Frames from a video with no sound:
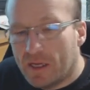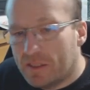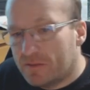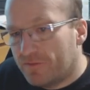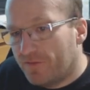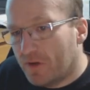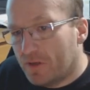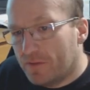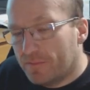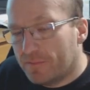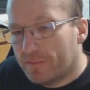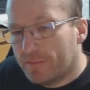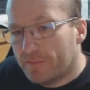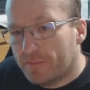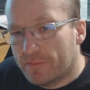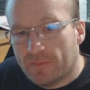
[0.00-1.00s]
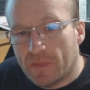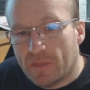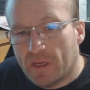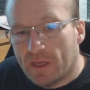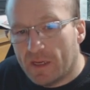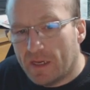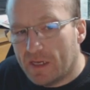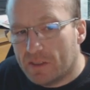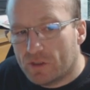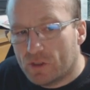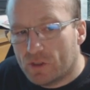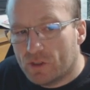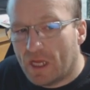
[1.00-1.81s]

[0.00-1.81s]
It's fun, it's